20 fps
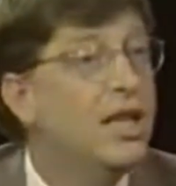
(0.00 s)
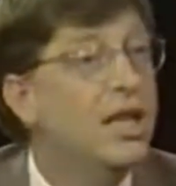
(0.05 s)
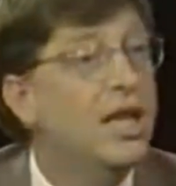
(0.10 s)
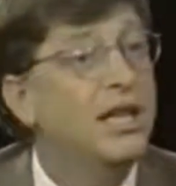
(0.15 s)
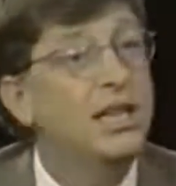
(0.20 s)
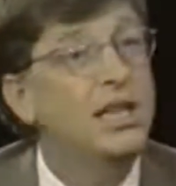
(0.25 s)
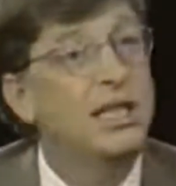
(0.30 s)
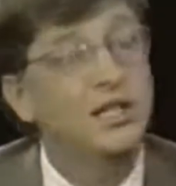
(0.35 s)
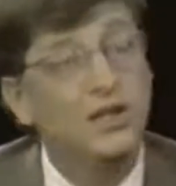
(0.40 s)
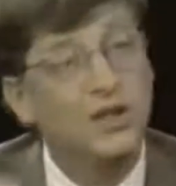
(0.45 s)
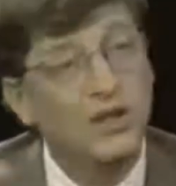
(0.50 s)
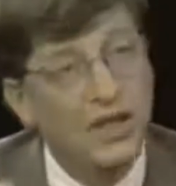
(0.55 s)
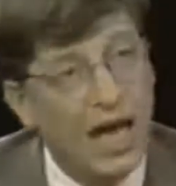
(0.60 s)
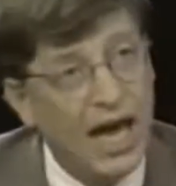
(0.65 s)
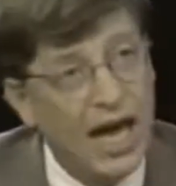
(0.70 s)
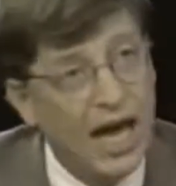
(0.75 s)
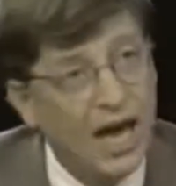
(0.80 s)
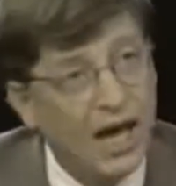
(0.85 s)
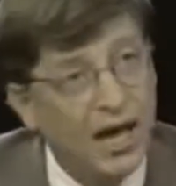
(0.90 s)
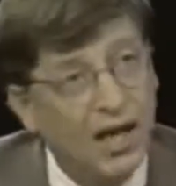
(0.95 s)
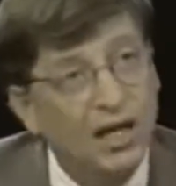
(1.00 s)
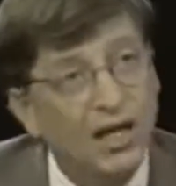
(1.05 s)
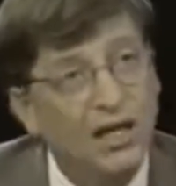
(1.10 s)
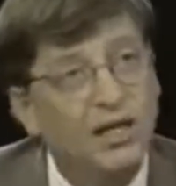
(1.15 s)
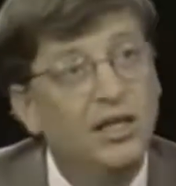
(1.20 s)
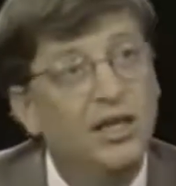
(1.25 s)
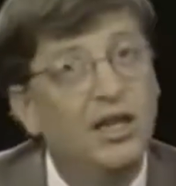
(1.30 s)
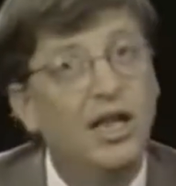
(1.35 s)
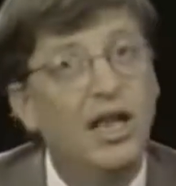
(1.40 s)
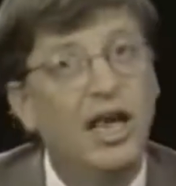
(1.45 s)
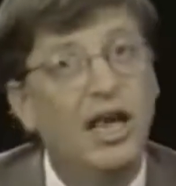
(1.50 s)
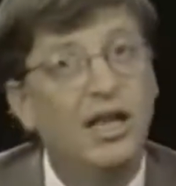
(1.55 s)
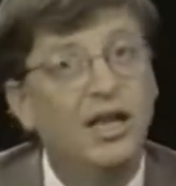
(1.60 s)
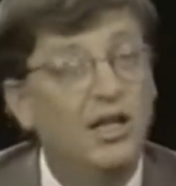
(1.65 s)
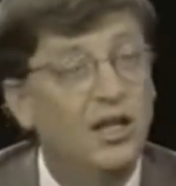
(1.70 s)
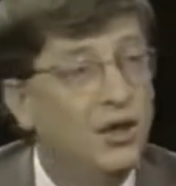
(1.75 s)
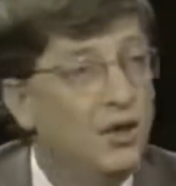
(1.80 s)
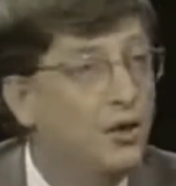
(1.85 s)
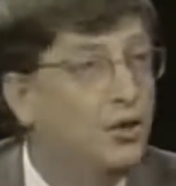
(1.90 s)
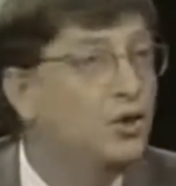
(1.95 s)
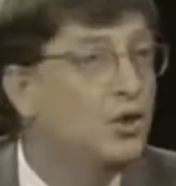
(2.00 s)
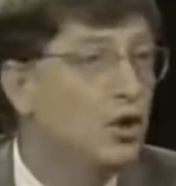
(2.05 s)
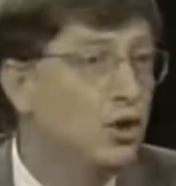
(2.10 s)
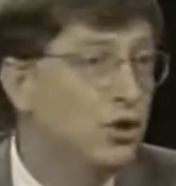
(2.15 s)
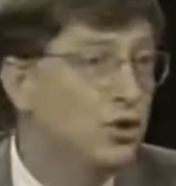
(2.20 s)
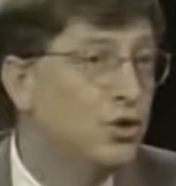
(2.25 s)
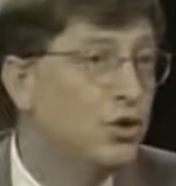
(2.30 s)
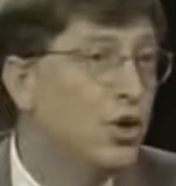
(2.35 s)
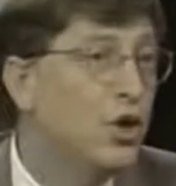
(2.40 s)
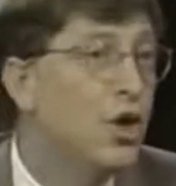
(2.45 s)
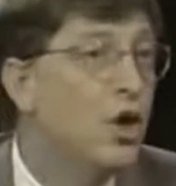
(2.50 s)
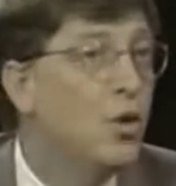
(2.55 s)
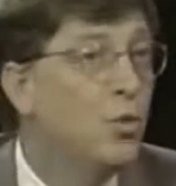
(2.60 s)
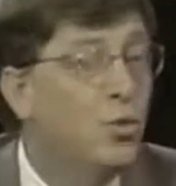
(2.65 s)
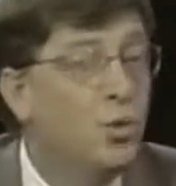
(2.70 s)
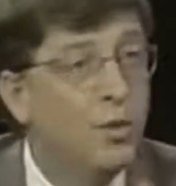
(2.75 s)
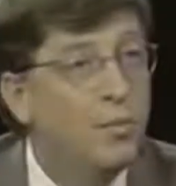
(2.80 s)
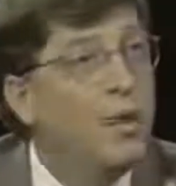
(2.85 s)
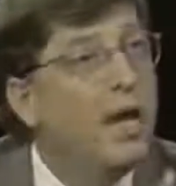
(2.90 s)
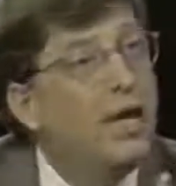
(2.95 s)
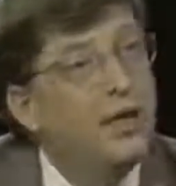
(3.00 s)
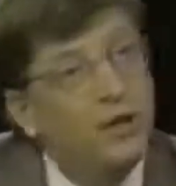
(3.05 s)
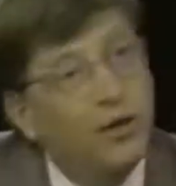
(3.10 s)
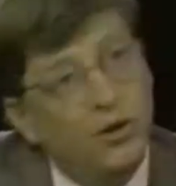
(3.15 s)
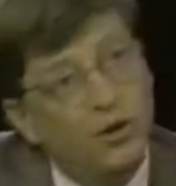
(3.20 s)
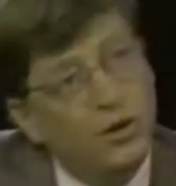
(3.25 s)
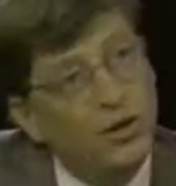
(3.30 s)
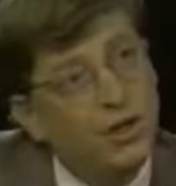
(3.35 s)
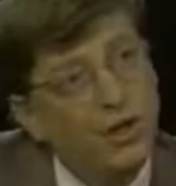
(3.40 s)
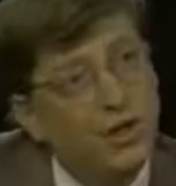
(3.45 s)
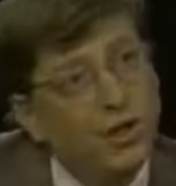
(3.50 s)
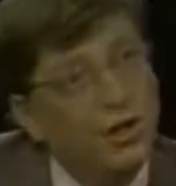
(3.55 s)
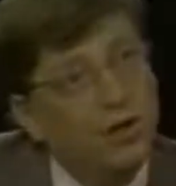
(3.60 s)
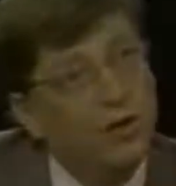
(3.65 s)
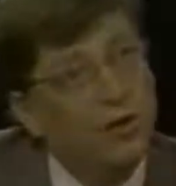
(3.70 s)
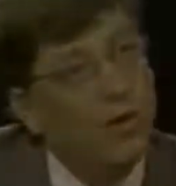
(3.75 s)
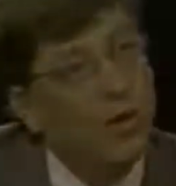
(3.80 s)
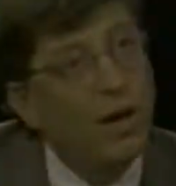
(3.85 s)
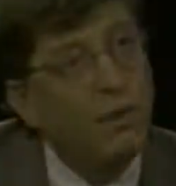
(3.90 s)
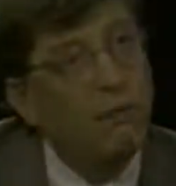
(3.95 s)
that the scale and the users will make those into